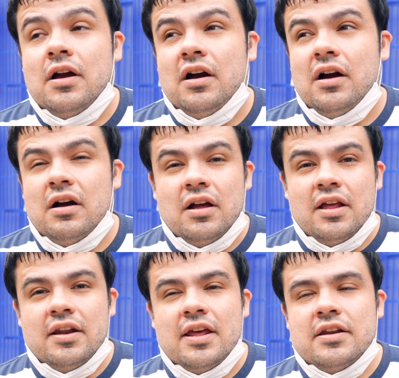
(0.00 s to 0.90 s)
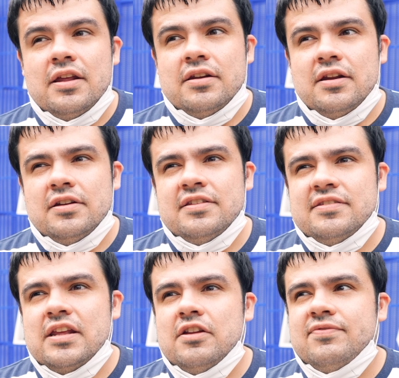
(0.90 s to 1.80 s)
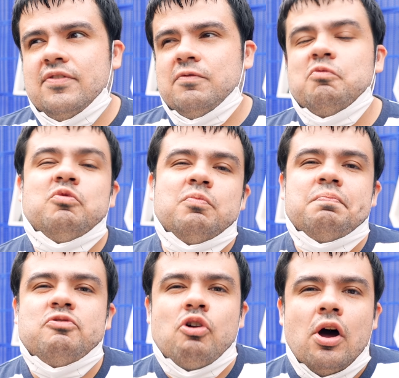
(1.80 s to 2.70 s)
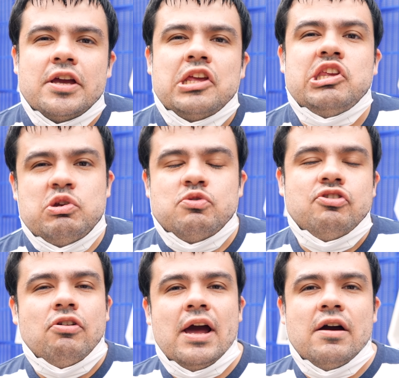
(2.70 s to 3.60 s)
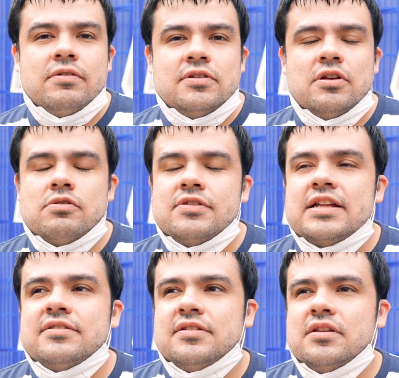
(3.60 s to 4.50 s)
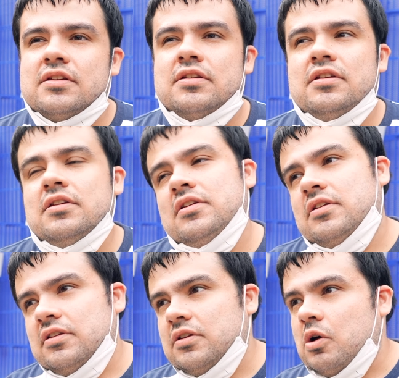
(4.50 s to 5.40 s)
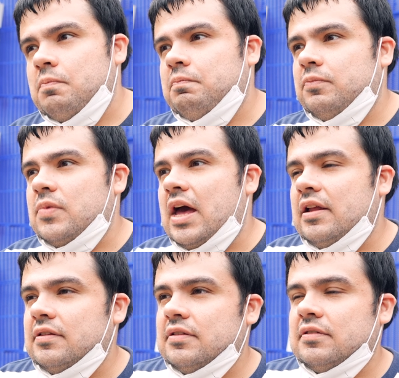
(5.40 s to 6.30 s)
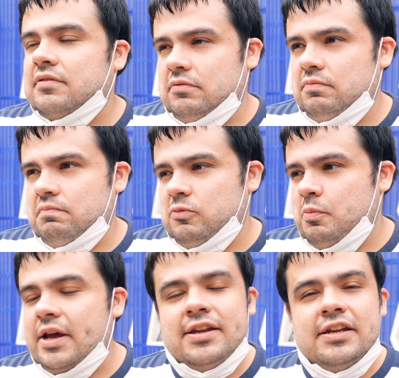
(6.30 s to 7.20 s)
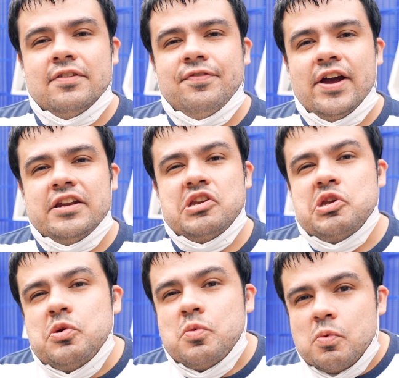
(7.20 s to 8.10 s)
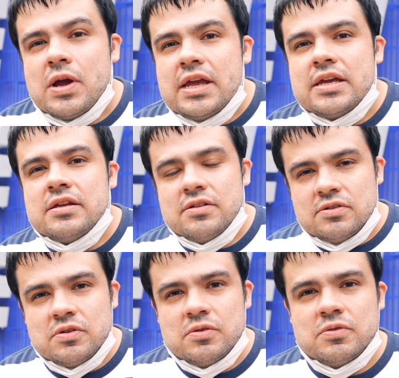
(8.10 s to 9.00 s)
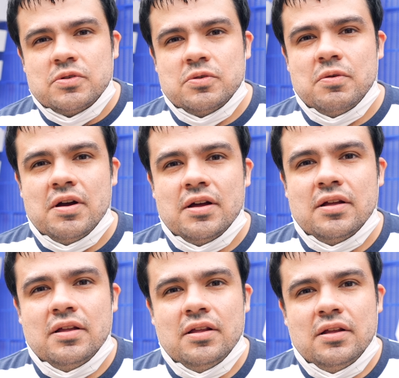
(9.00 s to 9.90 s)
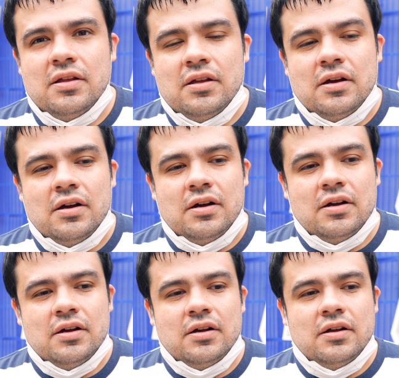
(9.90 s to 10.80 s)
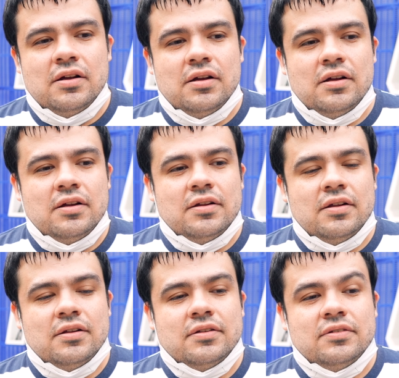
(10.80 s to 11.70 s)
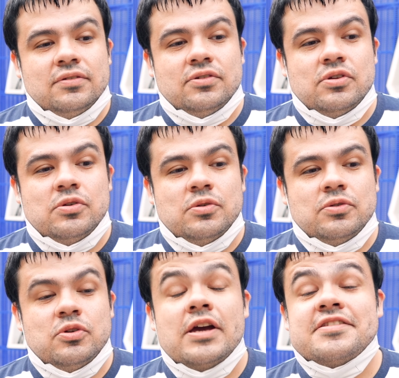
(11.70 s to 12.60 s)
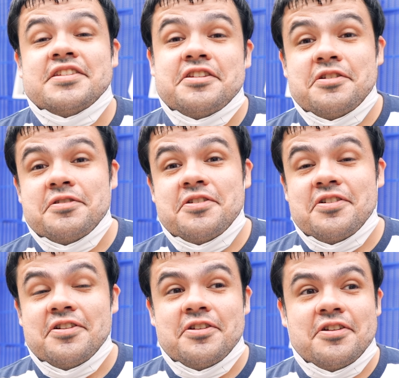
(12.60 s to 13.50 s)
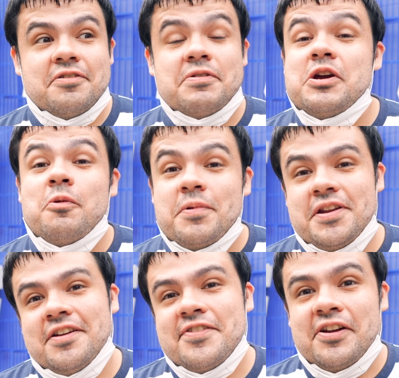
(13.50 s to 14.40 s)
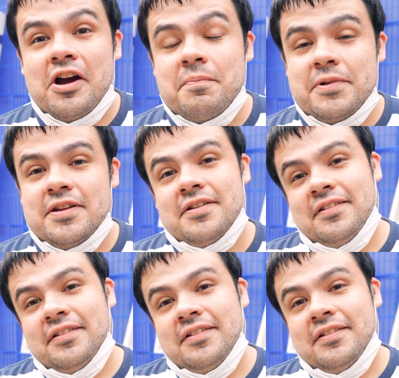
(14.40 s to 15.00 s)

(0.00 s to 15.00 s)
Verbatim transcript: uh, and, and, and instead of drawing a huge crowd. So that's the, you know, that you might need to find a new way to, to uh, uh, to, to execute your, your reopening of your company.